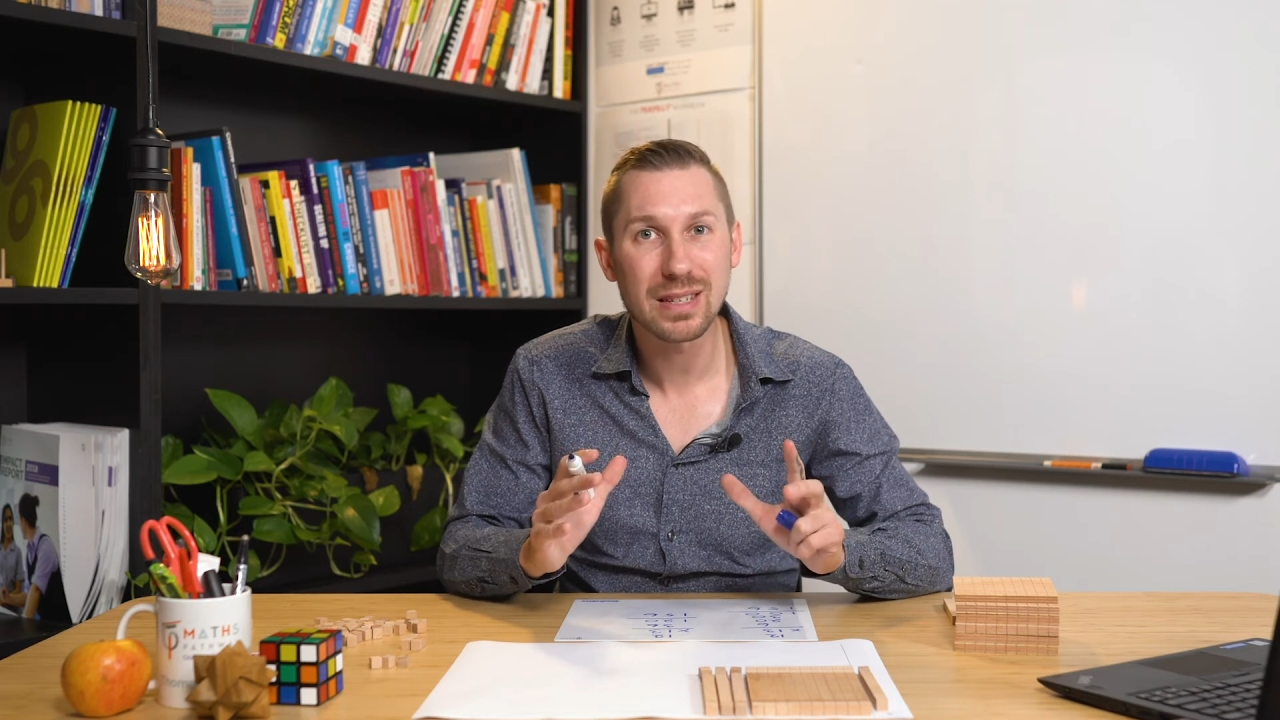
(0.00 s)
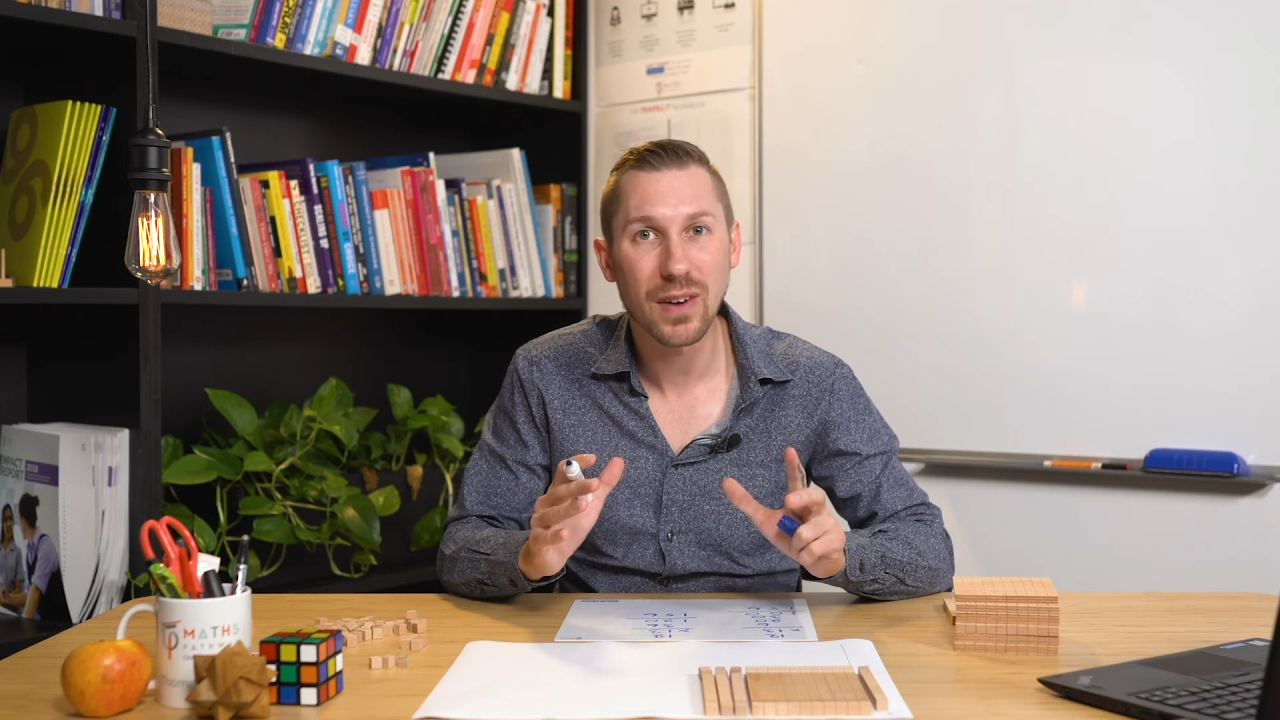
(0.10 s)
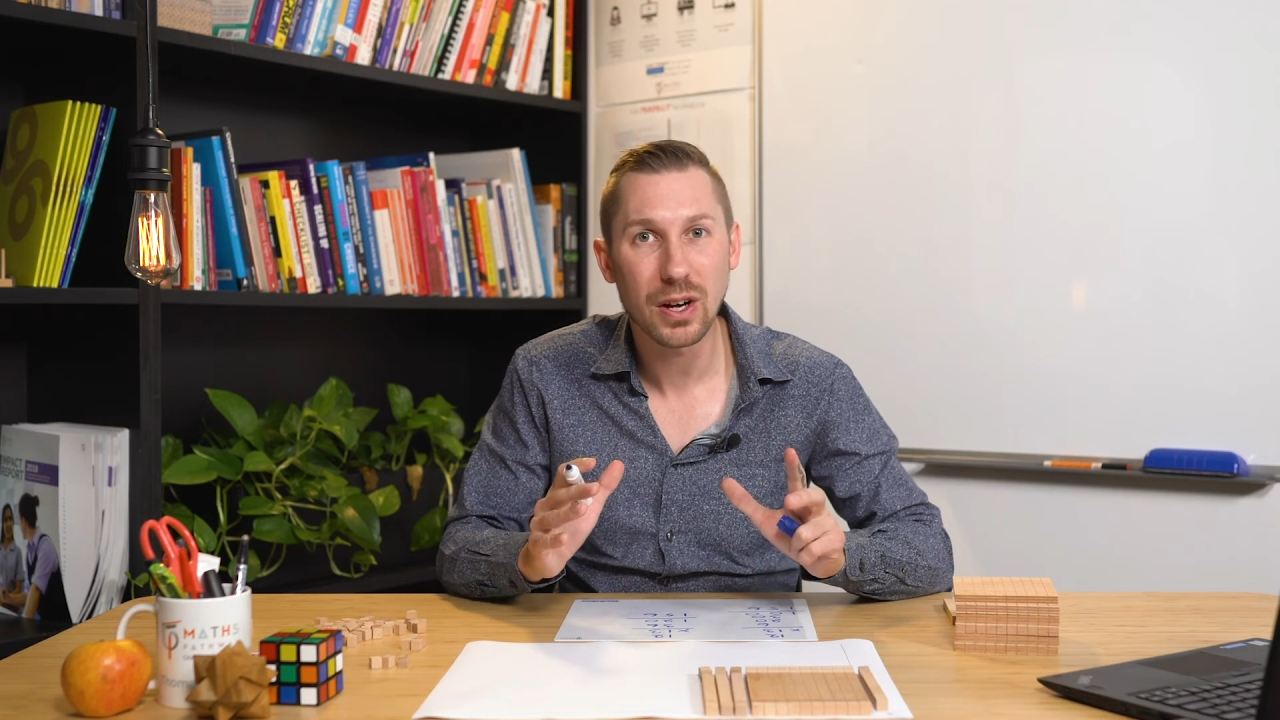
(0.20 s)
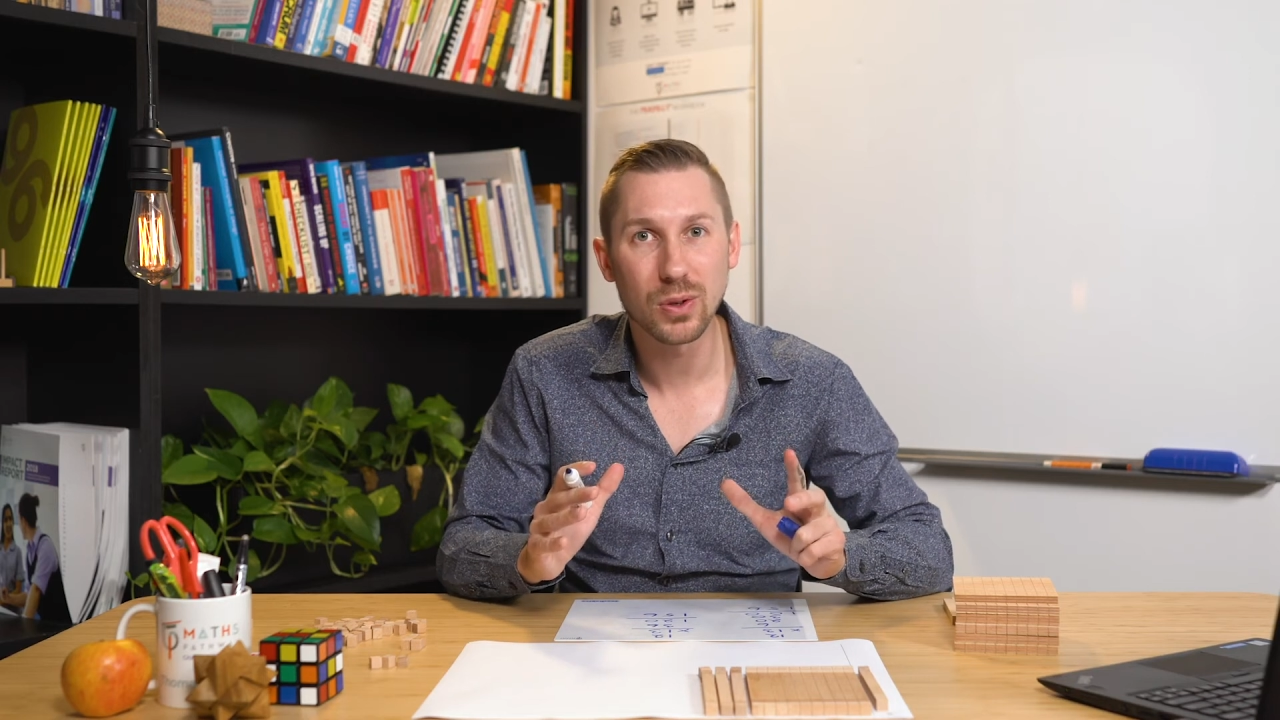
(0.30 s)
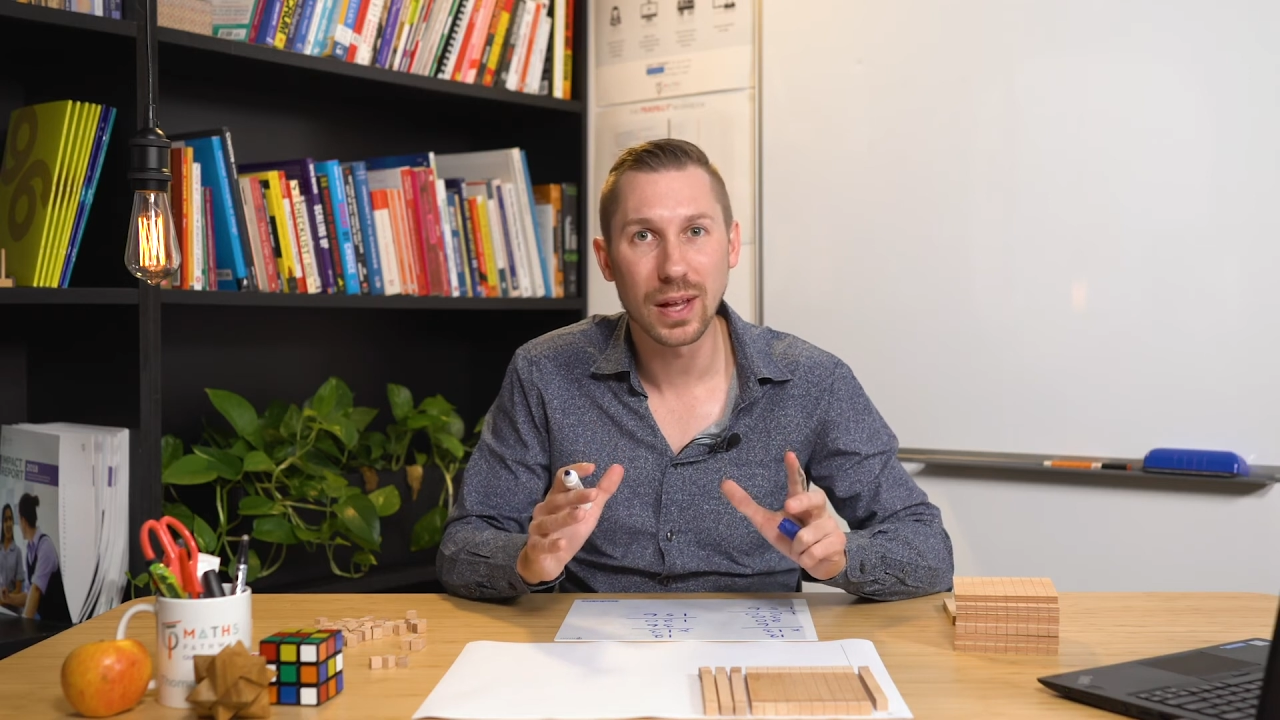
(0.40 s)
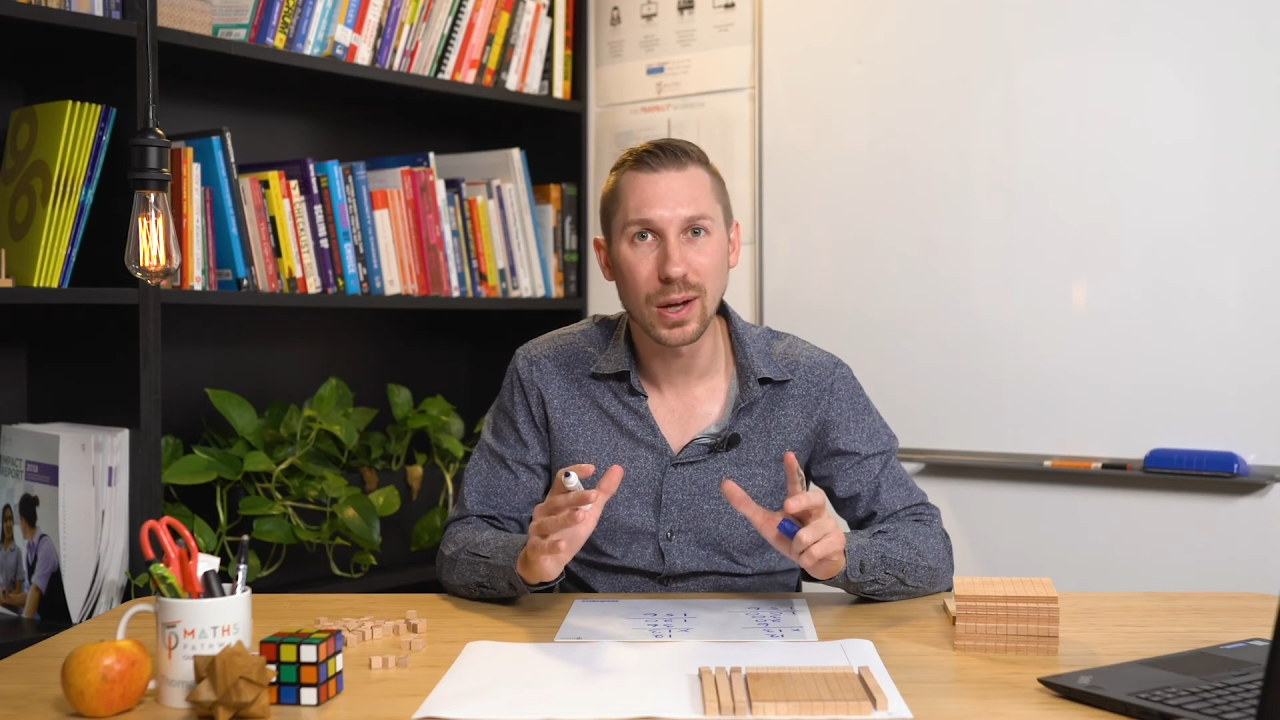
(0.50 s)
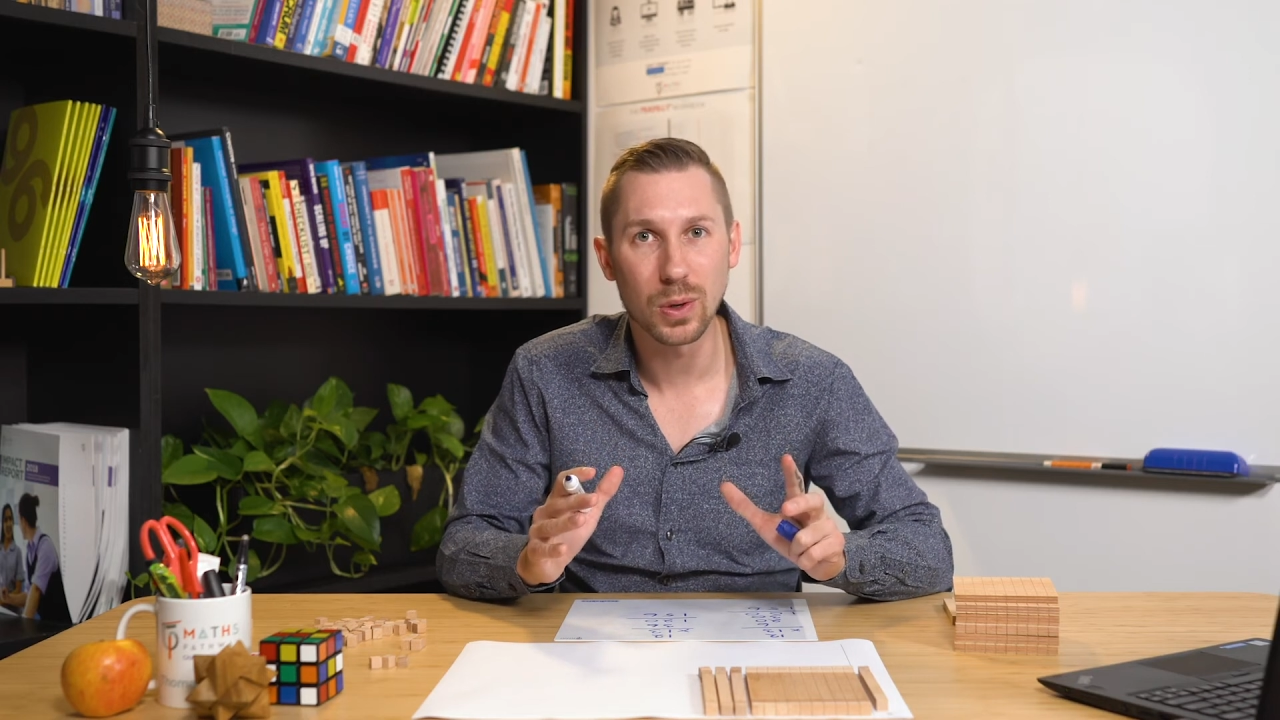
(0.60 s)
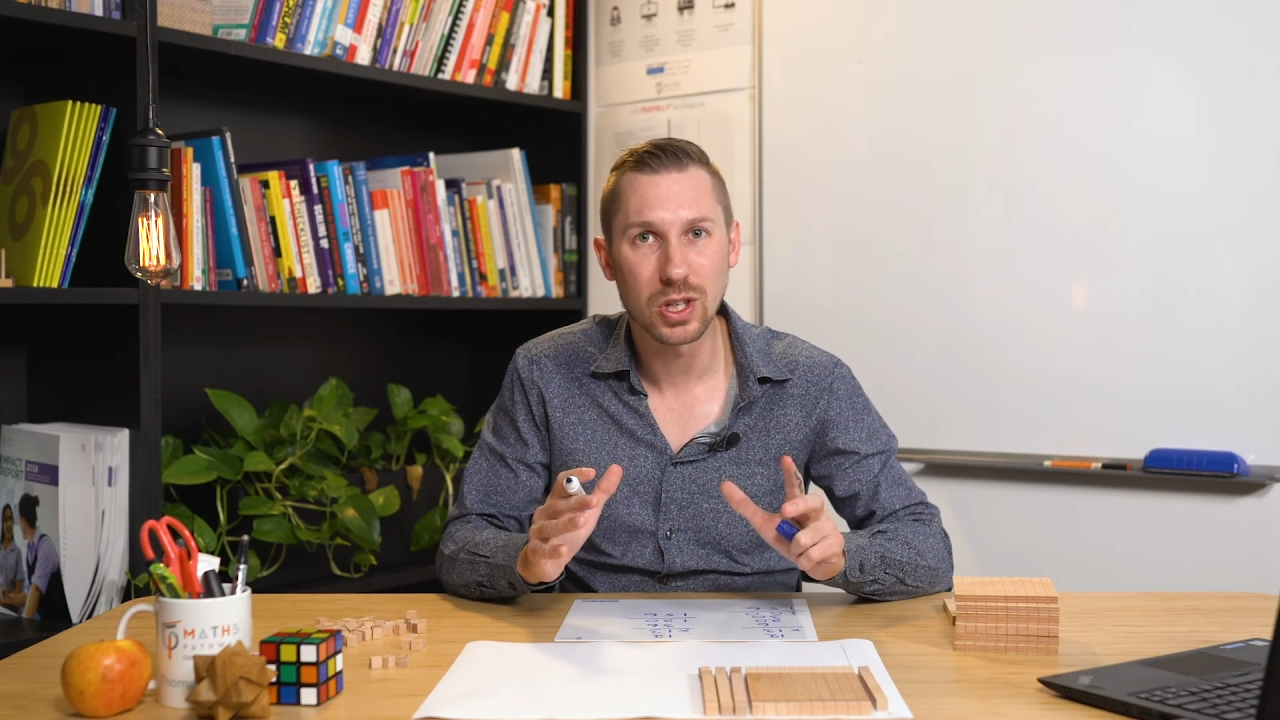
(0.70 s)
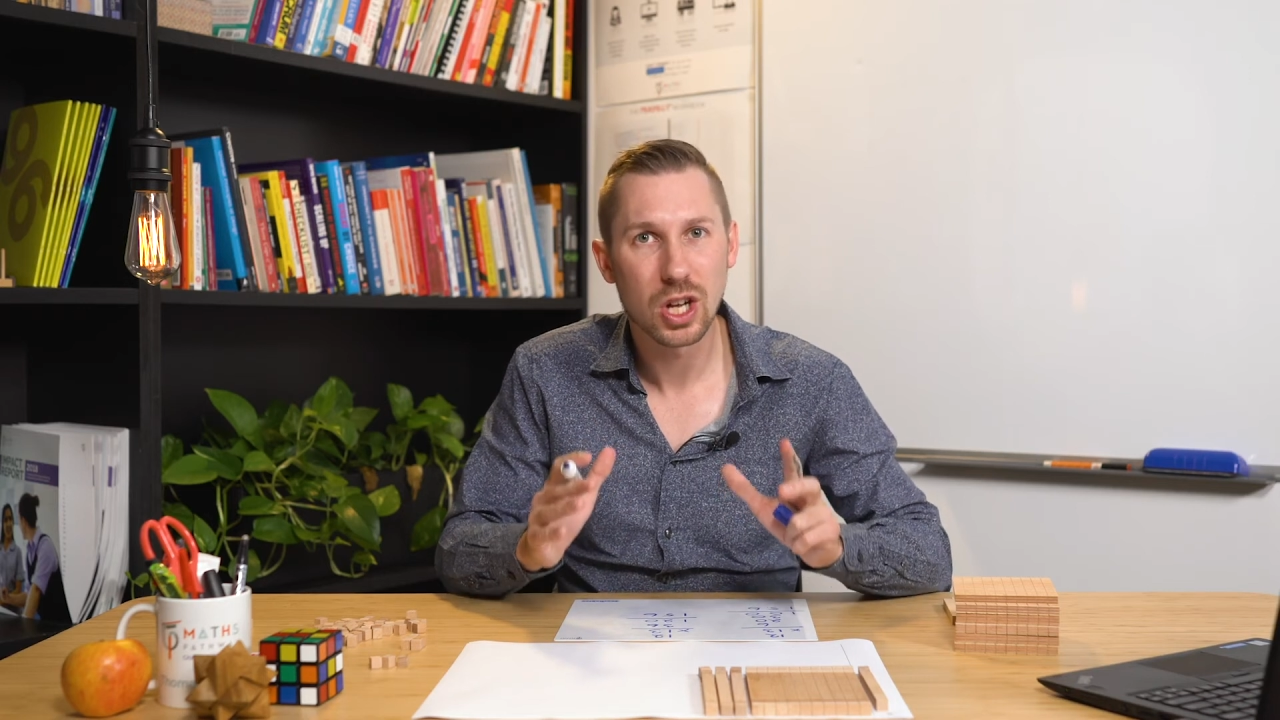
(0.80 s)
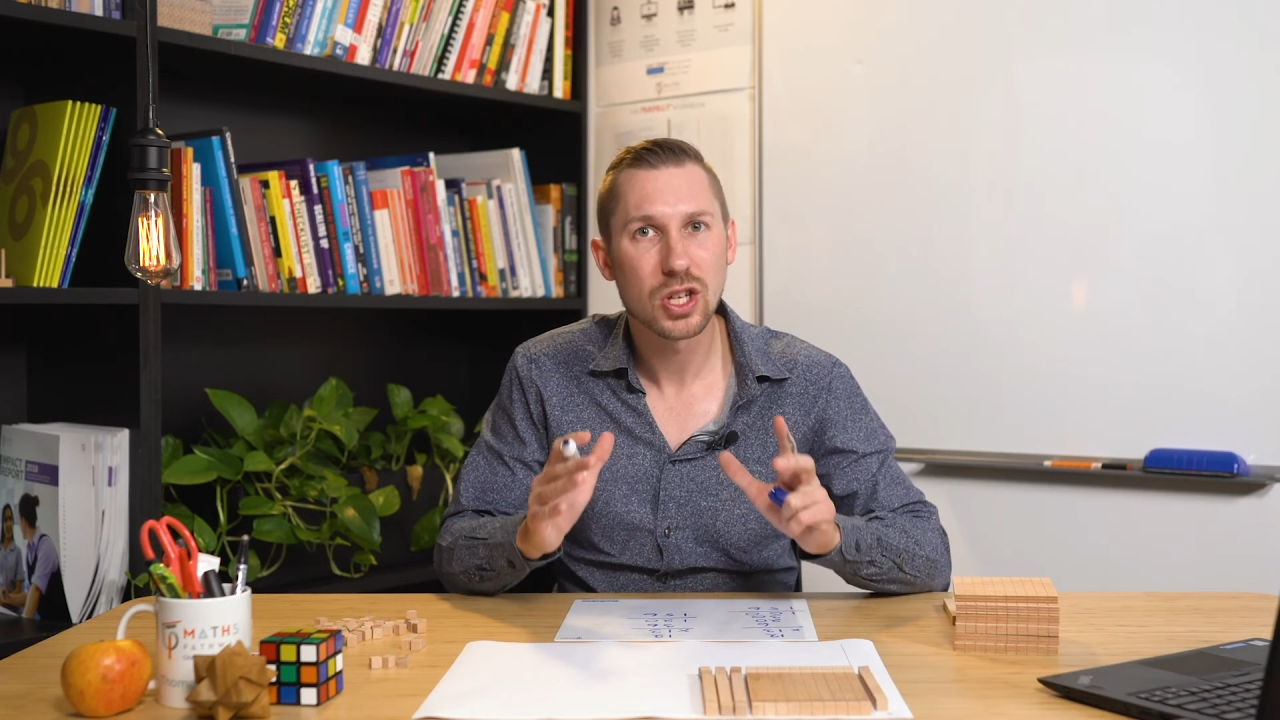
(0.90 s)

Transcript: value language